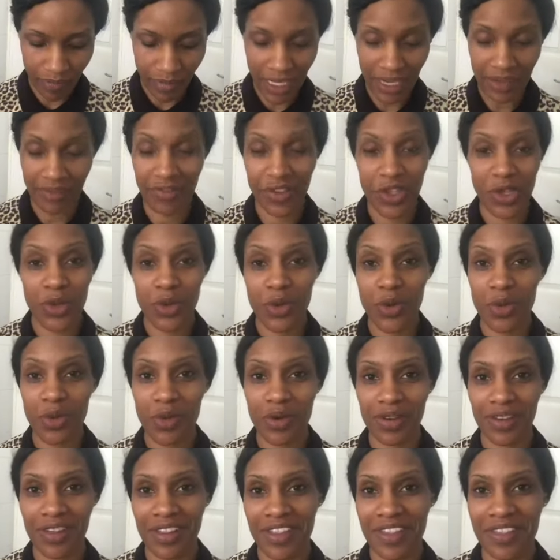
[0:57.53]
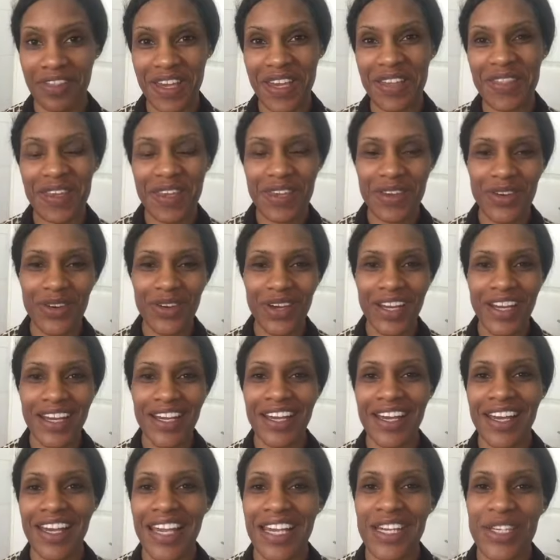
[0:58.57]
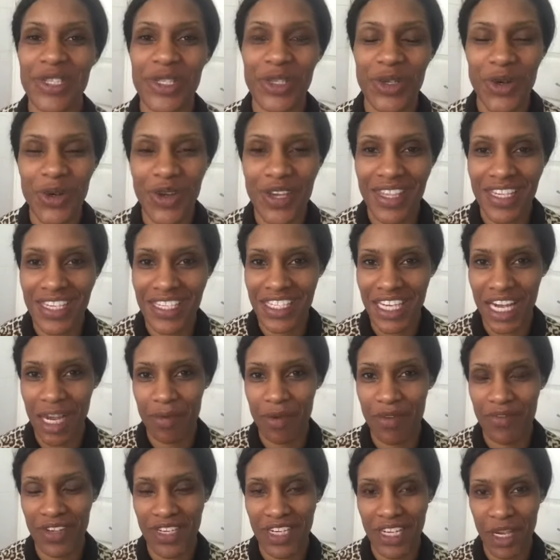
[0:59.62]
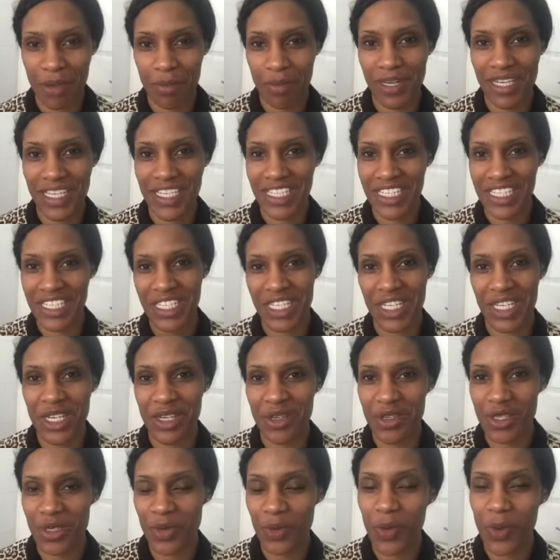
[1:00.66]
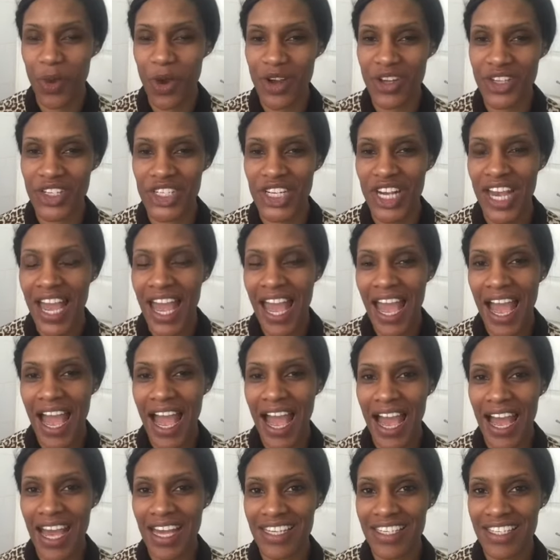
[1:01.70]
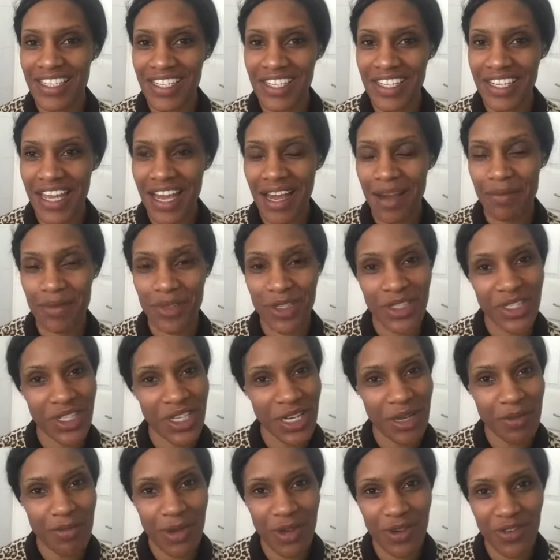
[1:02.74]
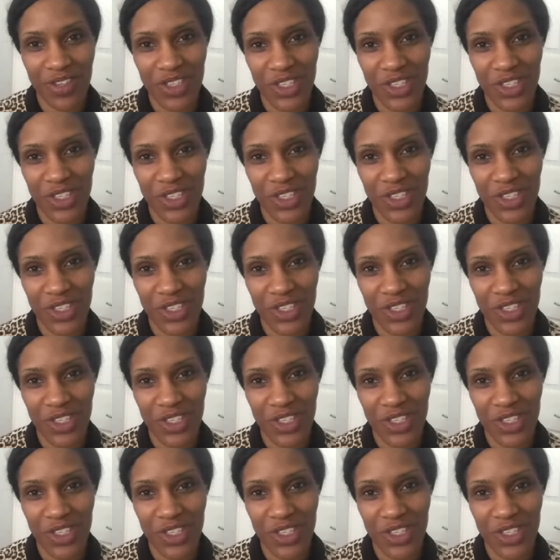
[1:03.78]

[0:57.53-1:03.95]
if you think that you're gonna enjoy this type of video, please continue to watch, and yeah, I'm just gonna move